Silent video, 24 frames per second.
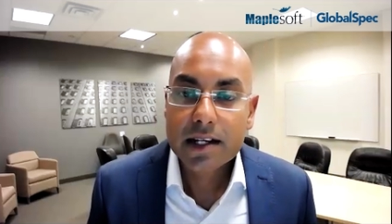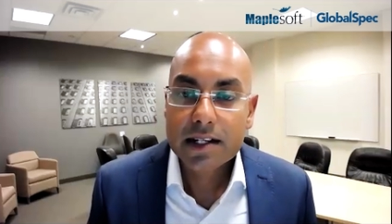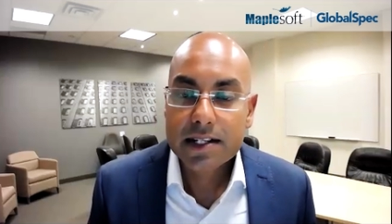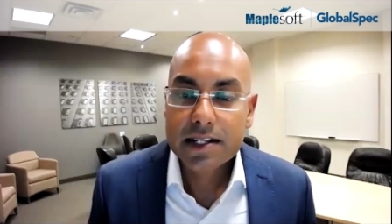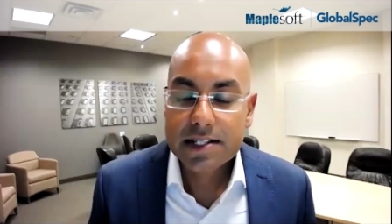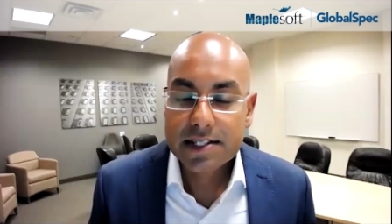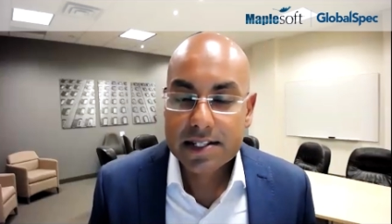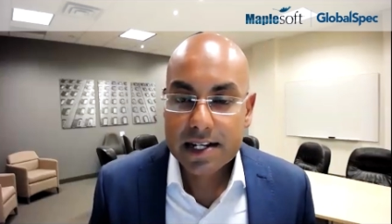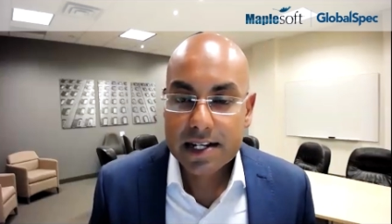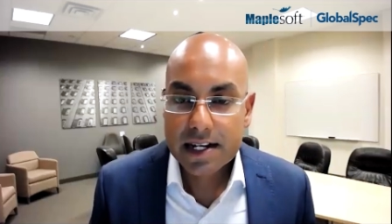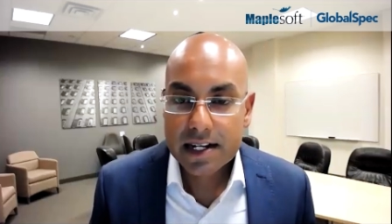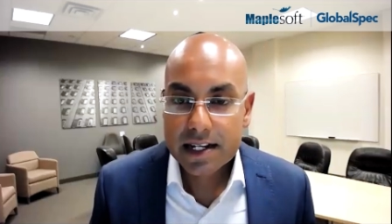
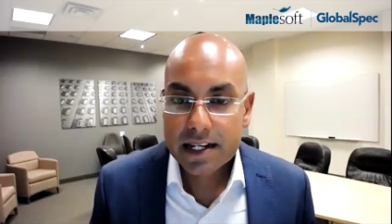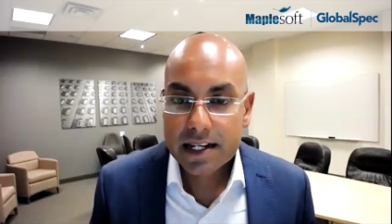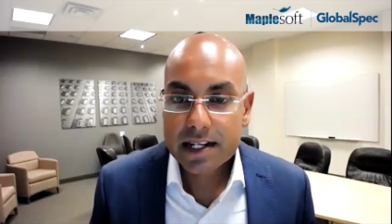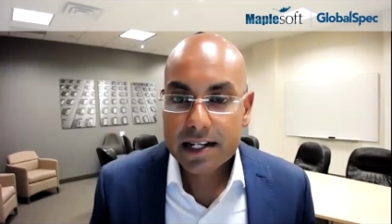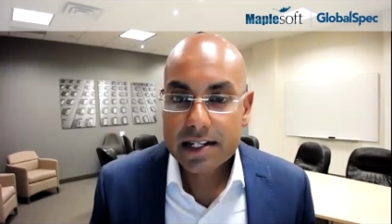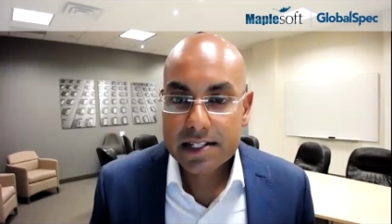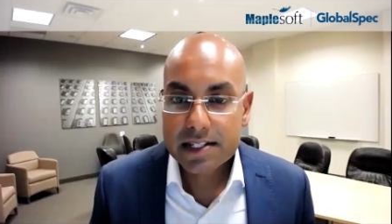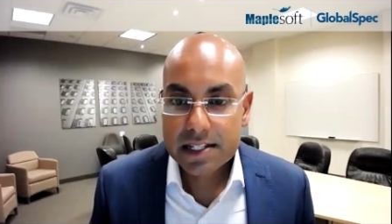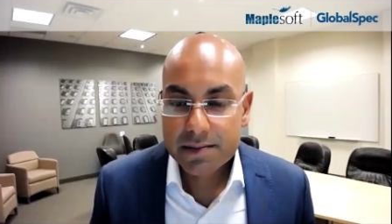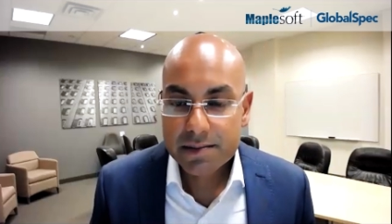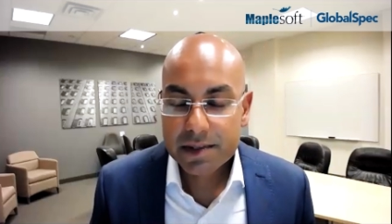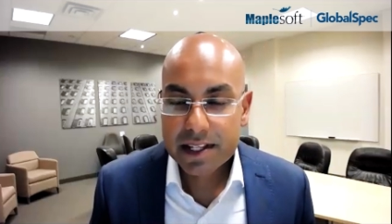designing in the
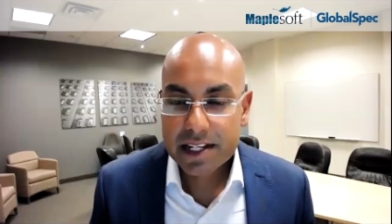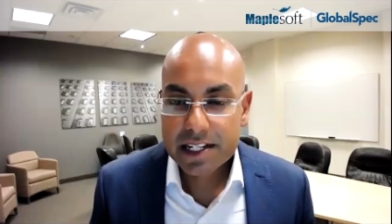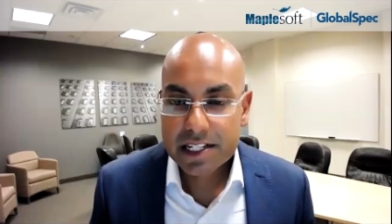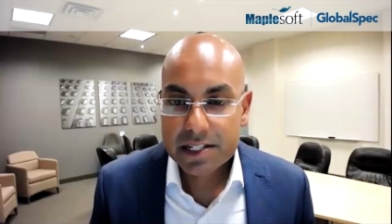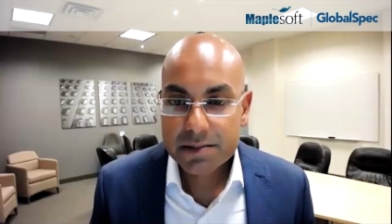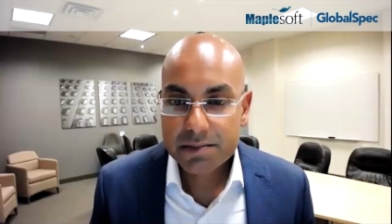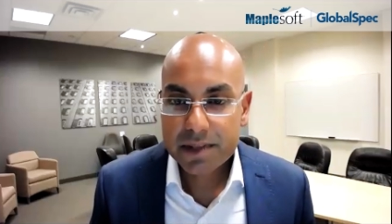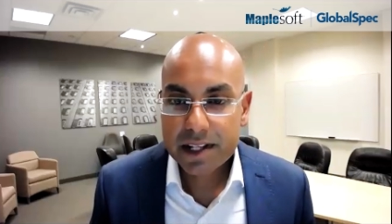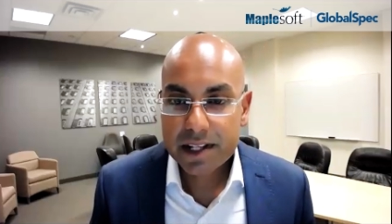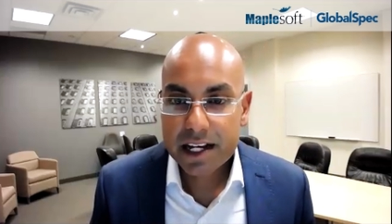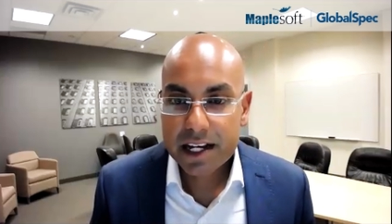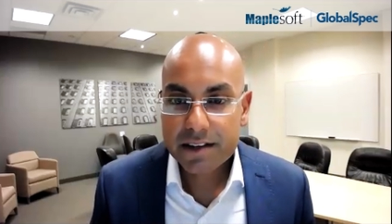
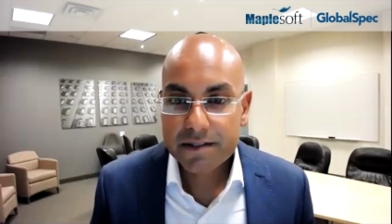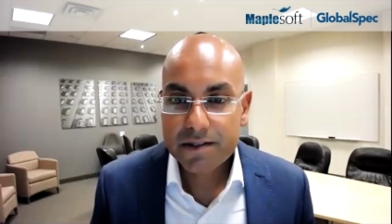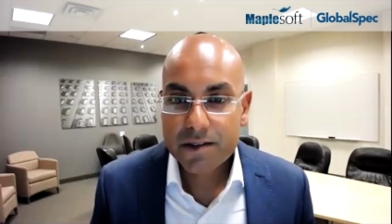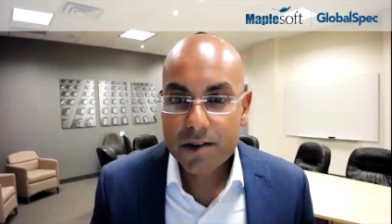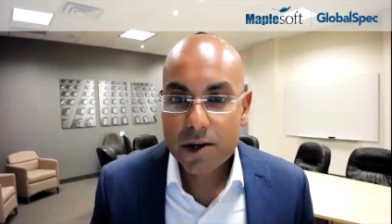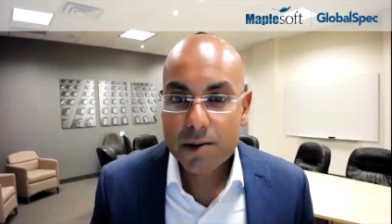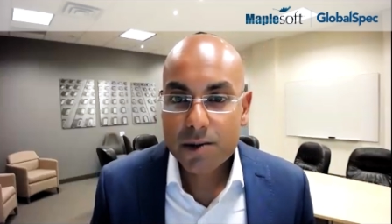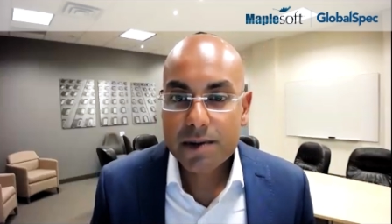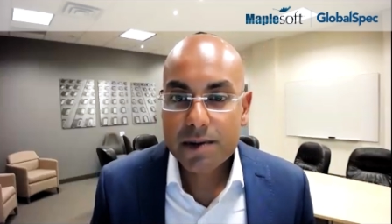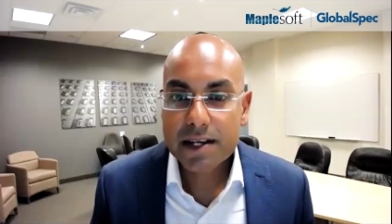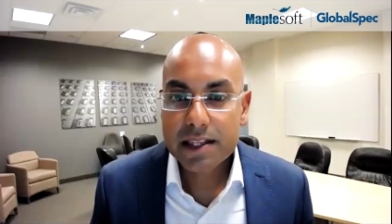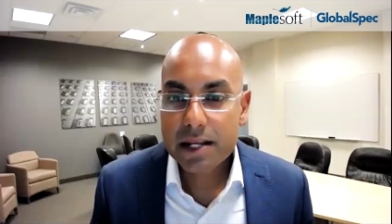simulation
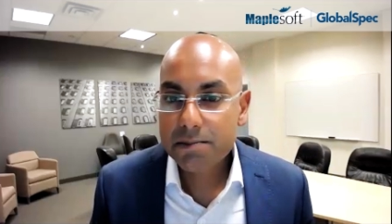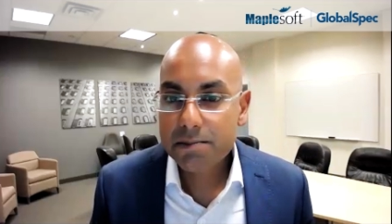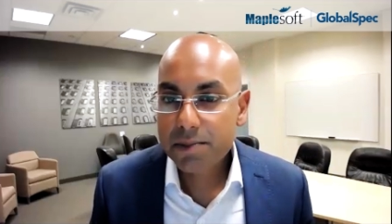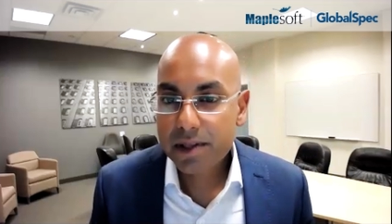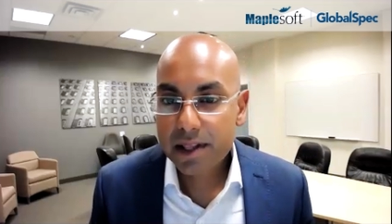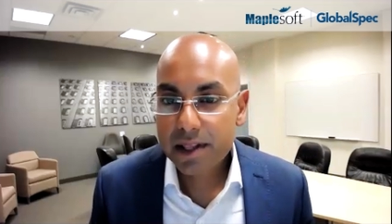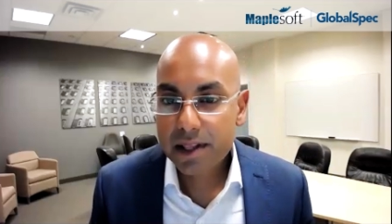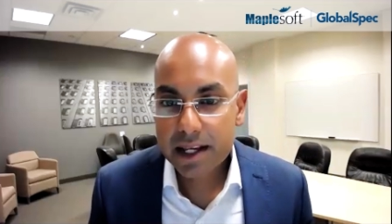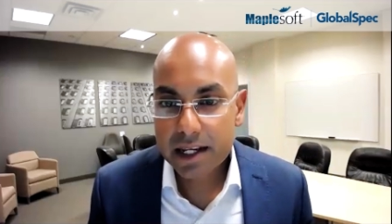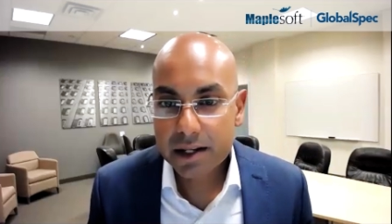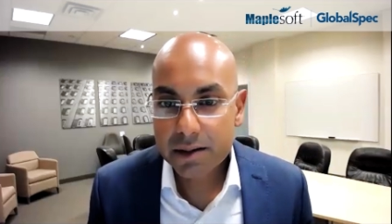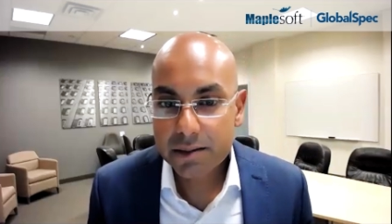platform, and then
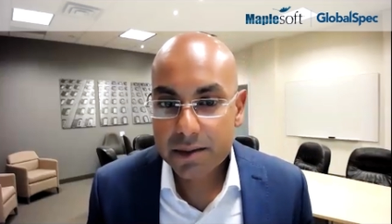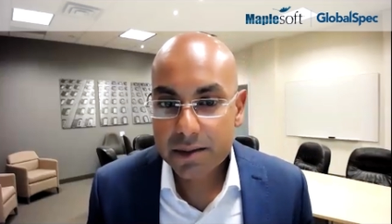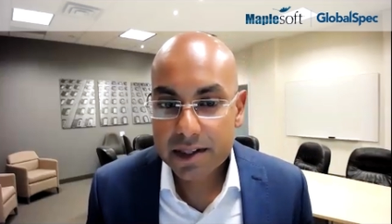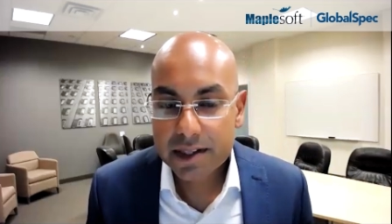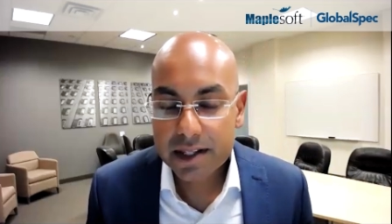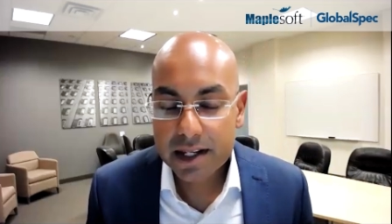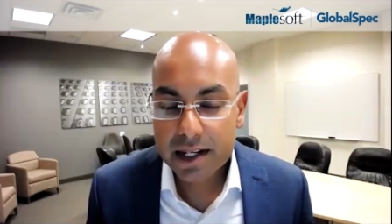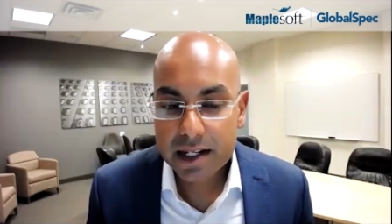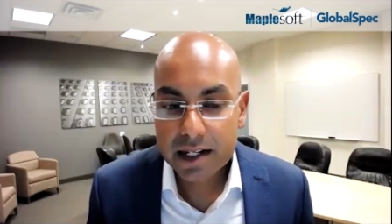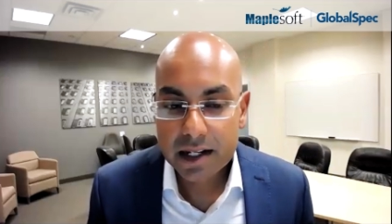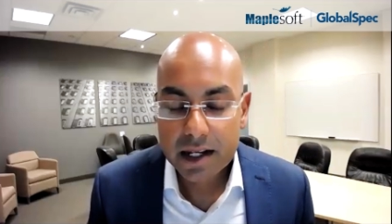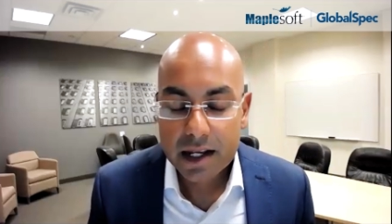playing with
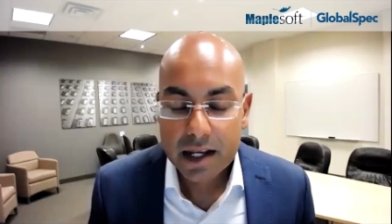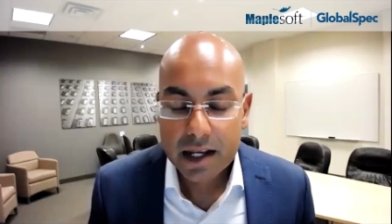it.